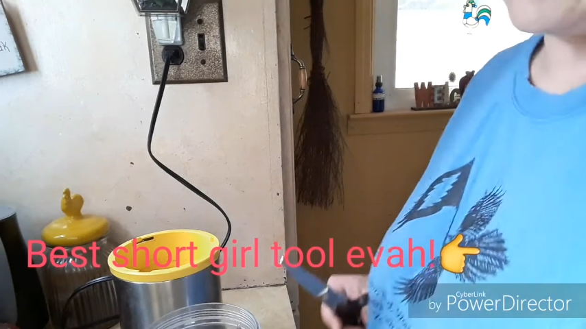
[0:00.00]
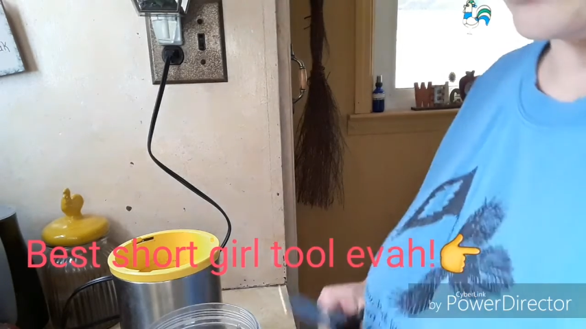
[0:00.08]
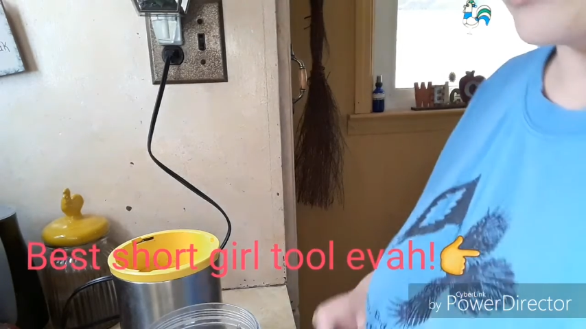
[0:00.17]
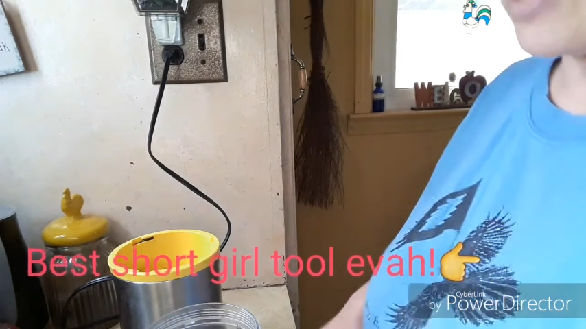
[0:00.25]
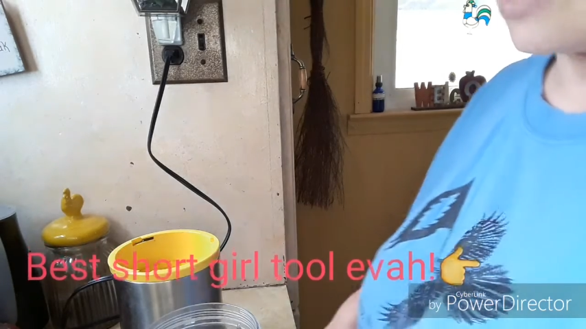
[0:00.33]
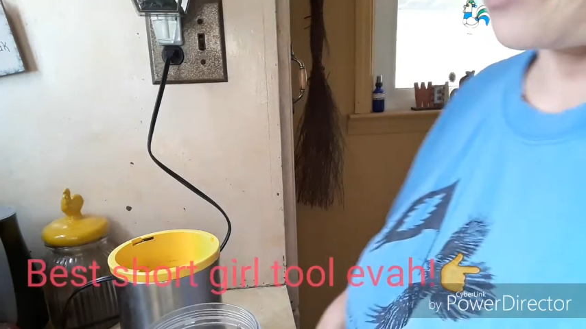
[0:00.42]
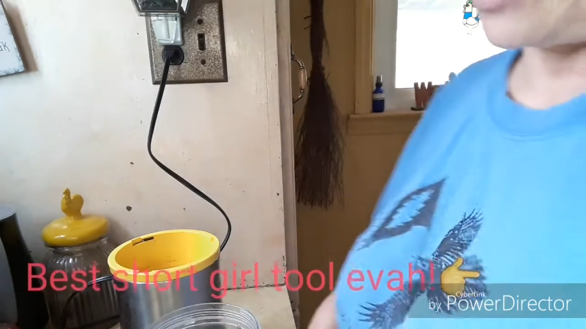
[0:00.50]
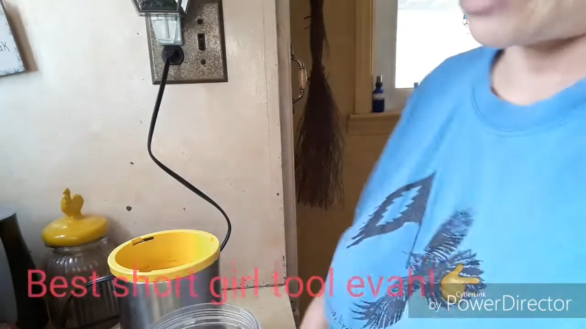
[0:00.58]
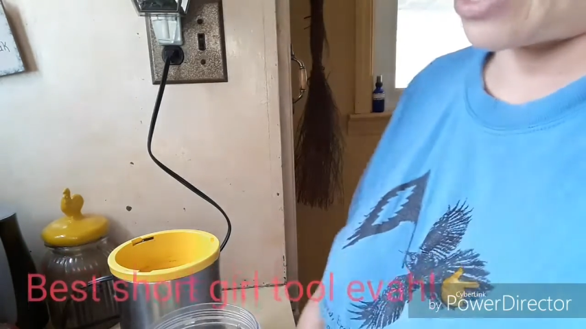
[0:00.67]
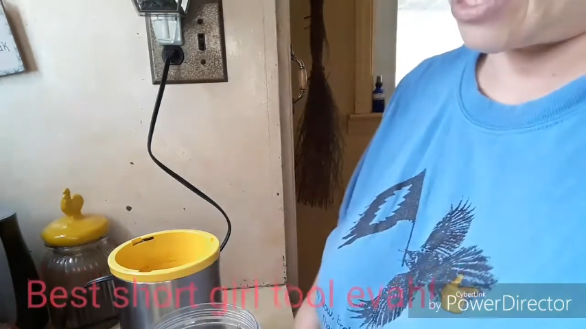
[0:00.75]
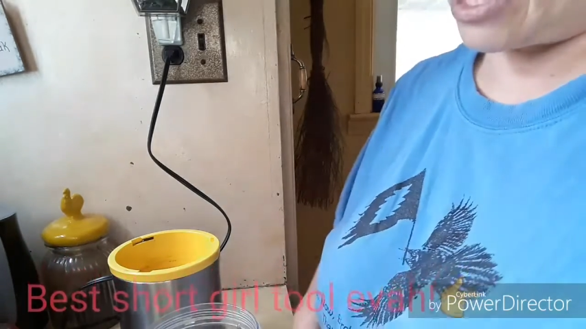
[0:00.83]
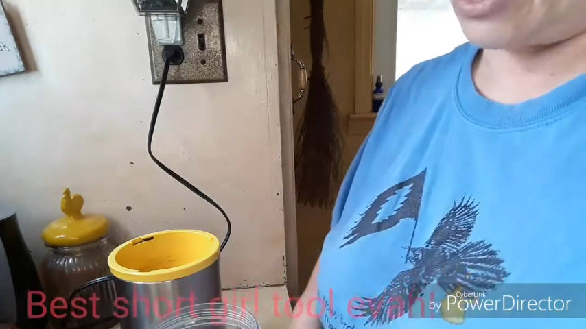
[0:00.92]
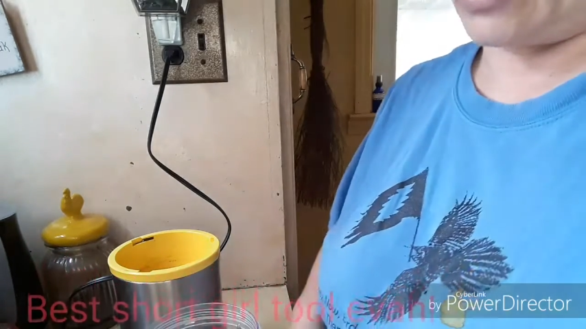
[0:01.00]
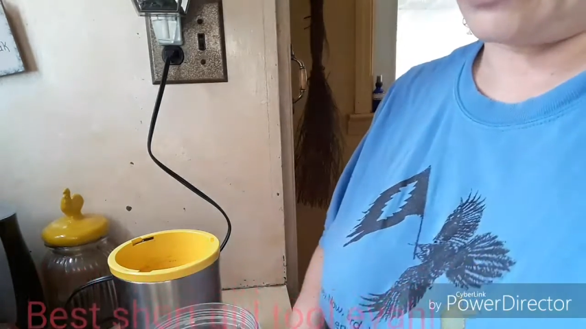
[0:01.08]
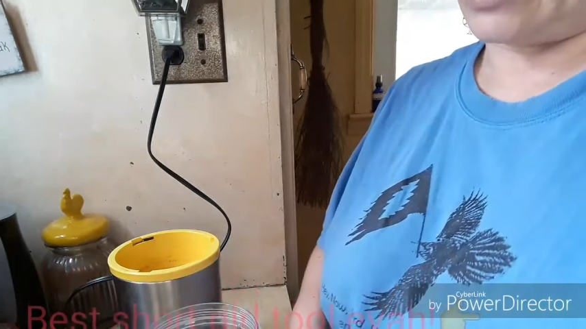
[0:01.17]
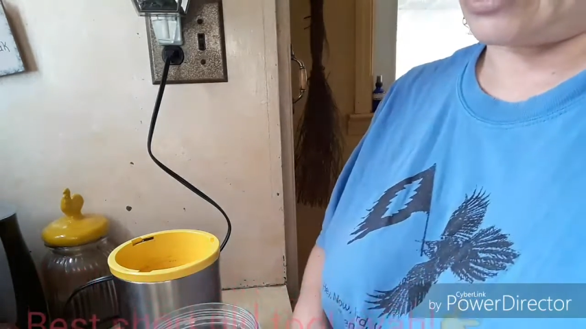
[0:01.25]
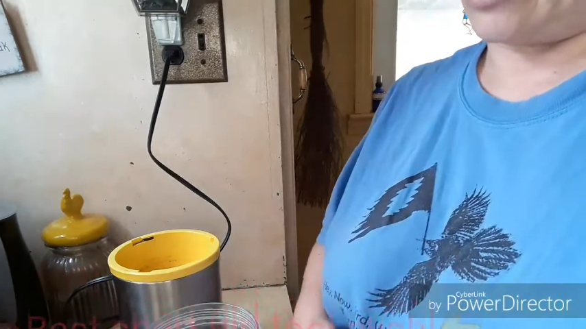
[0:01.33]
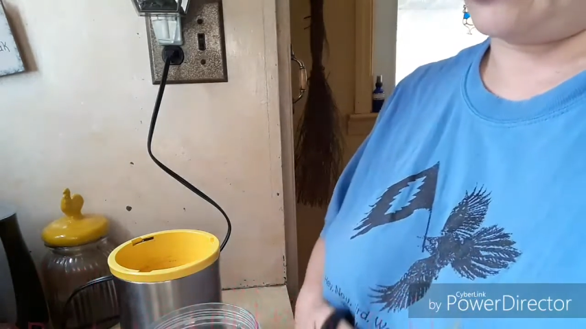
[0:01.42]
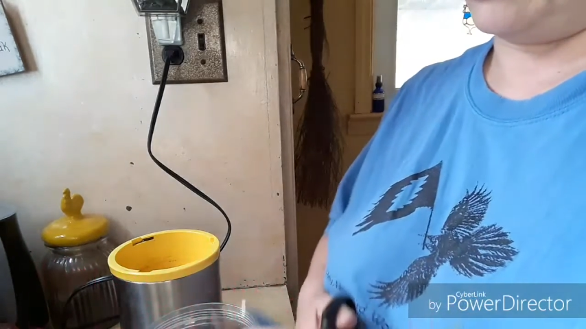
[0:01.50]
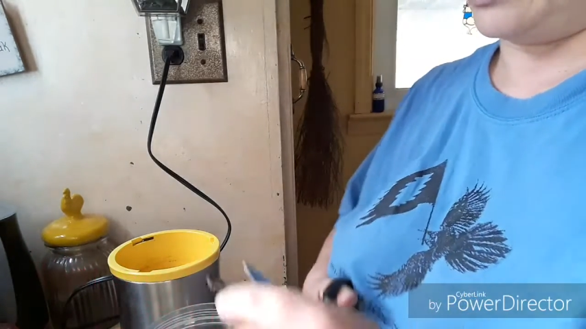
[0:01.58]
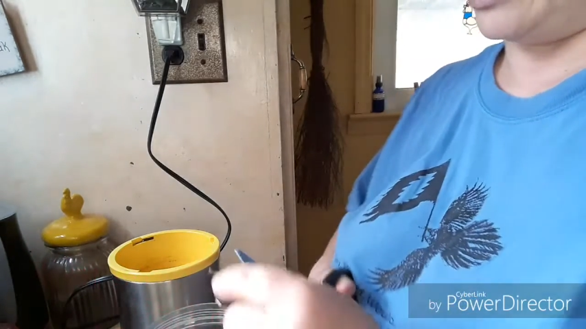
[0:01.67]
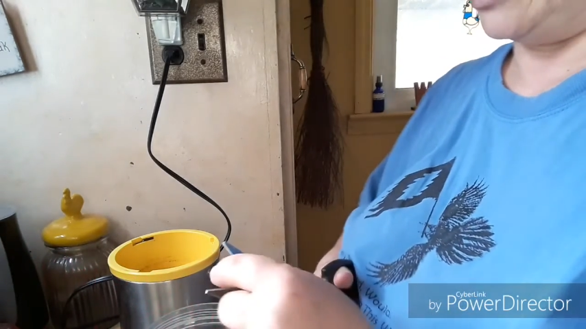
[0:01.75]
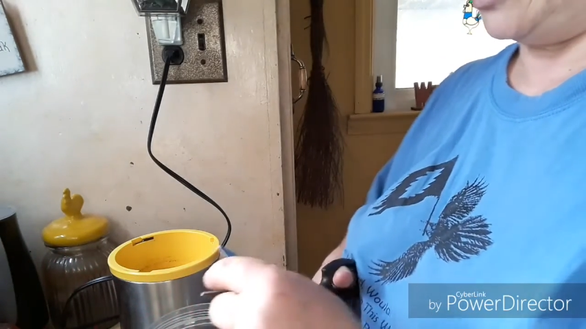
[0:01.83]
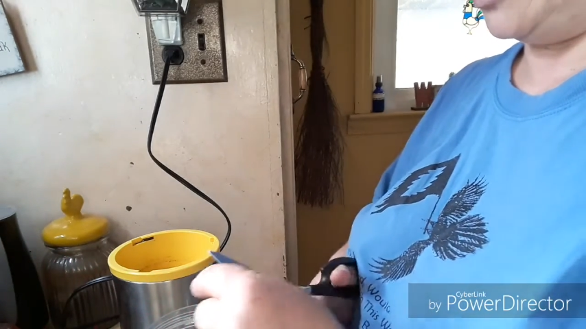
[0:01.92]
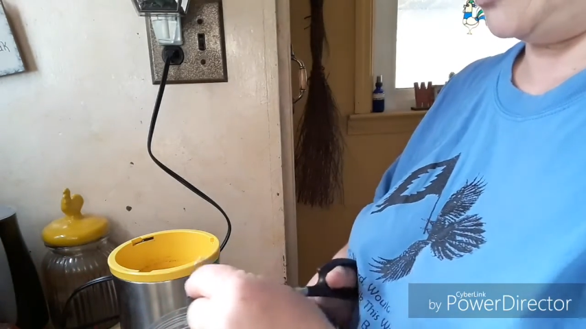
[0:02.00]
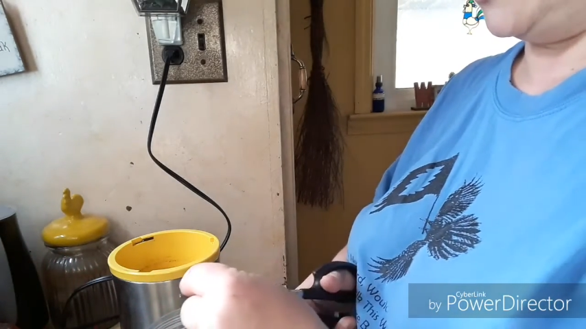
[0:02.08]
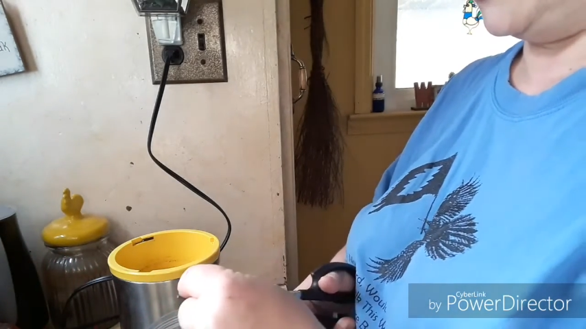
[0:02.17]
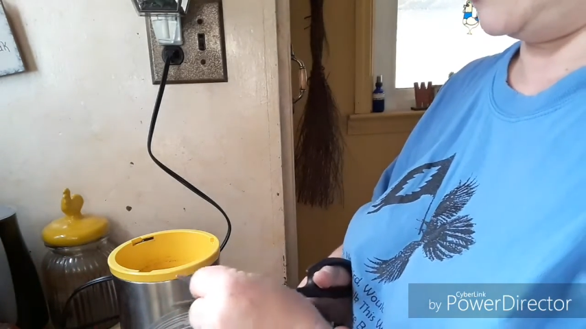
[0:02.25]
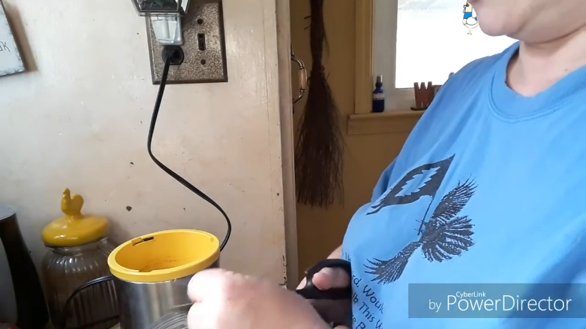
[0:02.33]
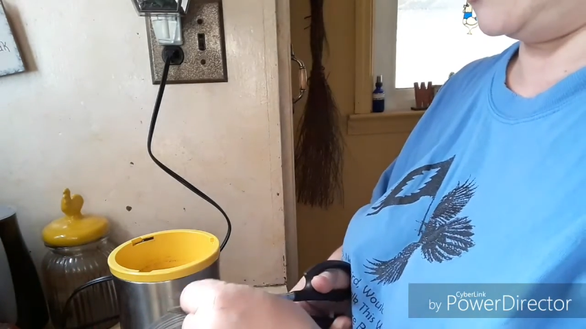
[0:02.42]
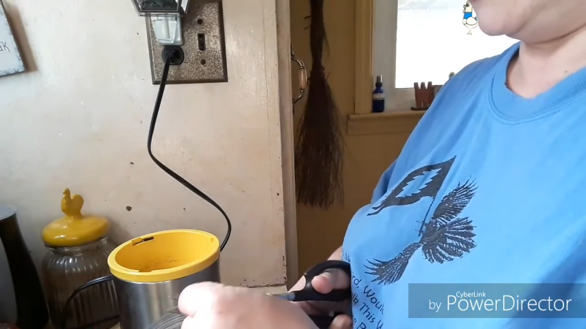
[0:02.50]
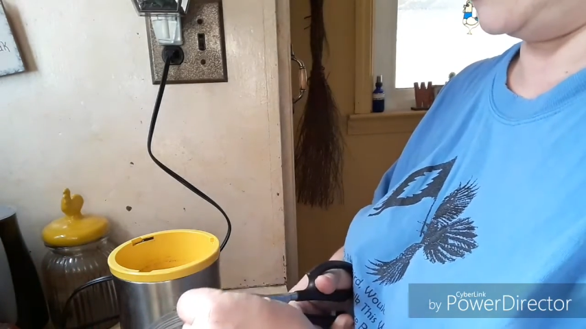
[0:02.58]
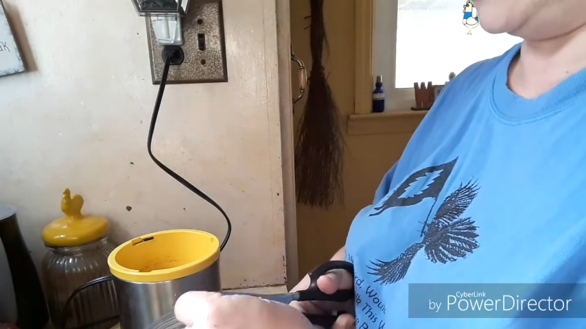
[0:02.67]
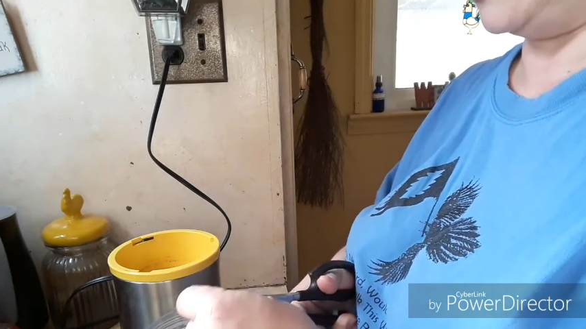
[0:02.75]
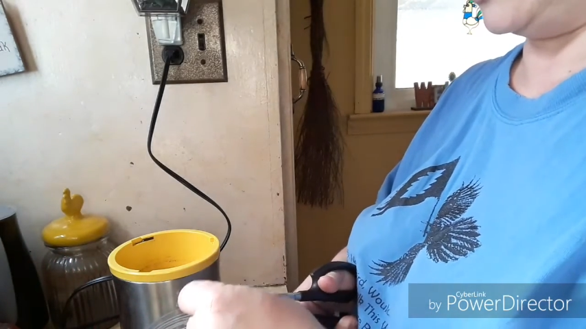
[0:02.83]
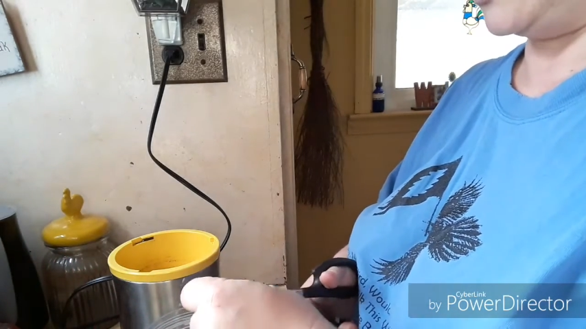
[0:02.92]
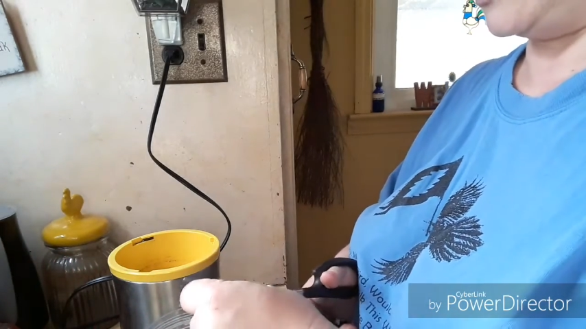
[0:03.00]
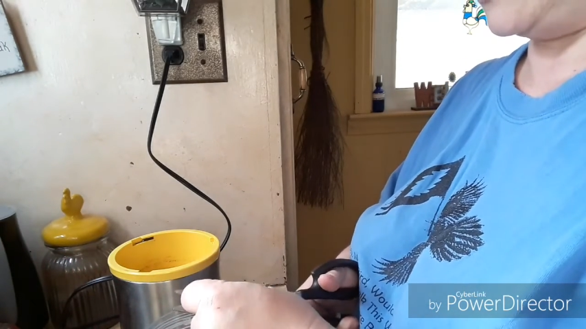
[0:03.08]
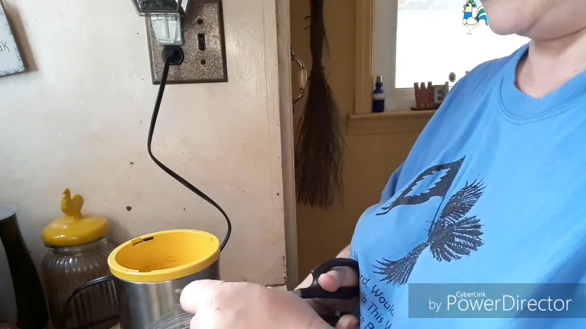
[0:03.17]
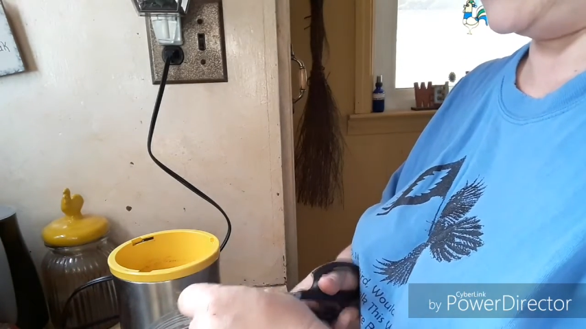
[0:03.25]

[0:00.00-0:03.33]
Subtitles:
Nobody's mouth can be seen.